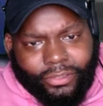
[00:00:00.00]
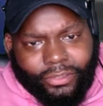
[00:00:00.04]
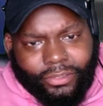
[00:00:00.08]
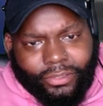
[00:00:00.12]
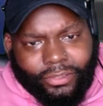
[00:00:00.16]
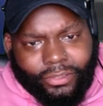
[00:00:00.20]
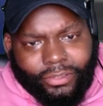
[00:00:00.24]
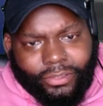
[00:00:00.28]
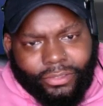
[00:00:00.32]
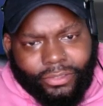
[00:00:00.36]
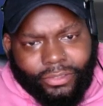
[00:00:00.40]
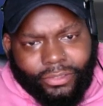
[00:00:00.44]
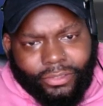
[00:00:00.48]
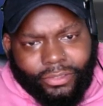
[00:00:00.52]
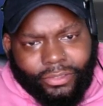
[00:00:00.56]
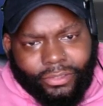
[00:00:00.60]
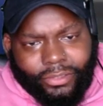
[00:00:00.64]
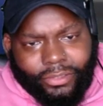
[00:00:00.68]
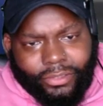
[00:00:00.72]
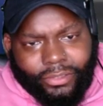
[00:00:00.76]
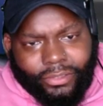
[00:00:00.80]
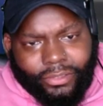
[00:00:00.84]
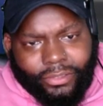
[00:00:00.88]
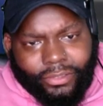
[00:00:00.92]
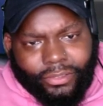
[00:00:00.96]

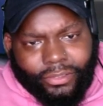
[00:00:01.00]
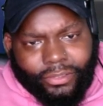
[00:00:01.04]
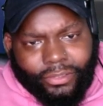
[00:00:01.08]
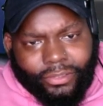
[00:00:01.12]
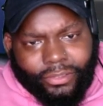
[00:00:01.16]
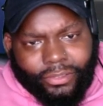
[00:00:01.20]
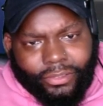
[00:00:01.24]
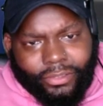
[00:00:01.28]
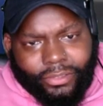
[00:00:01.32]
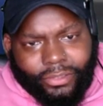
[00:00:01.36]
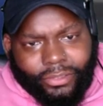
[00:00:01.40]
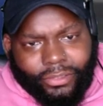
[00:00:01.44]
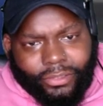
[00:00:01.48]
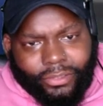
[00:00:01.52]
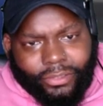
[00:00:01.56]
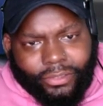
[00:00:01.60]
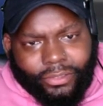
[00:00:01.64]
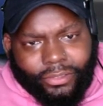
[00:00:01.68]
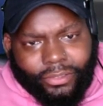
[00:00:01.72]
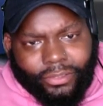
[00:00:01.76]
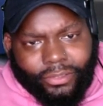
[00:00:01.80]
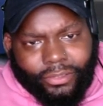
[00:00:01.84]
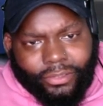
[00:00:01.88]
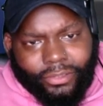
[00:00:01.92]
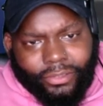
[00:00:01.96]

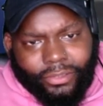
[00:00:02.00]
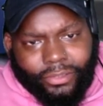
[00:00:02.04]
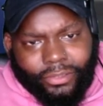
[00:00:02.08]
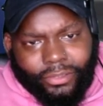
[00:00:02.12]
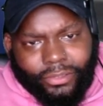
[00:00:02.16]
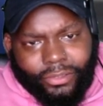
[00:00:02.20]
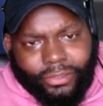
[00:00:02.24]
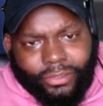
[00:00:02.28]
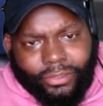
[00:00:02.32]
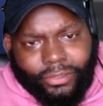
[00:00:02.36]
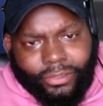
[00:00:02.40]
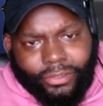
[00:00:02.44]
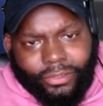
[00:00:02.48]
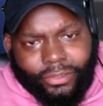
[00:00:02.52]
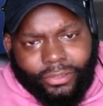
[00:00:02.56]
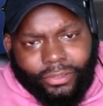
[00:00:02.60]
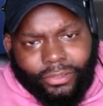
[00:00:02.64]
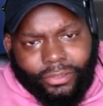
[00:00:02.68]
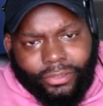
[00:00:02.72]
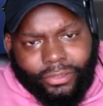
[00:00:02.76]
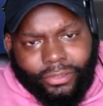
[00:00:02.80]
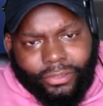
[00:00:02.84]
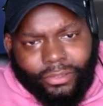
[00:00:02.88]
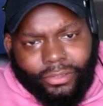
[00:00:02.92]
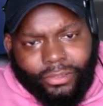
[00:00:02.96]

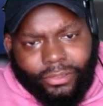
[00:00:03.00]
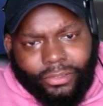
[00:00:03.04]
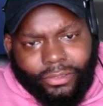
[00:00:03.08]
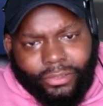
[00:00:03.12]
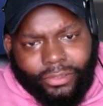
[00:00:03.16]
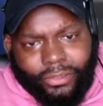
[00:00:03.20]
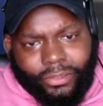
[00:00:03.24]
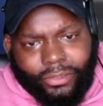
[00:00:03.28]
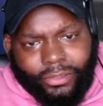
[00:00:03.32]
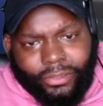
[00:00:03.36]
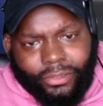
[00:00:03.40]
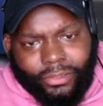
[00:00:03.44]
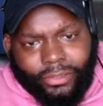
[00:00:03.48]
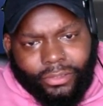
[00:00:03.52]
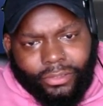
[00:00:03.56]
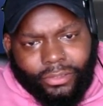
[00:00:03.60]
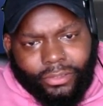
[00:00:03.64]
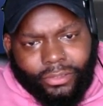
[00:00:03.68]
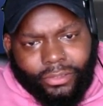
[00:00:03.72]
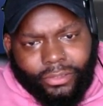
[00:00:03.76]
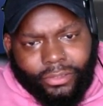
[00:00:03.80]
The person shown says nothing.